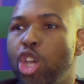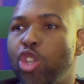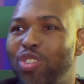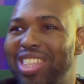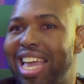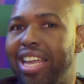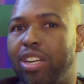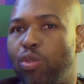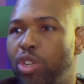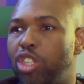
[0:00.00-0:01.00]
you
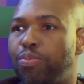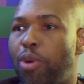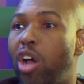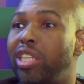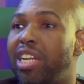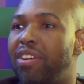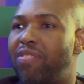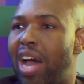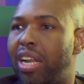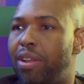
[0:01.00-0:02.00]
then respond in a
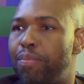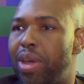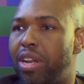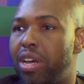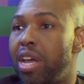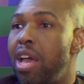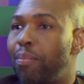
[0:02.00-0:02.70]
violent manner,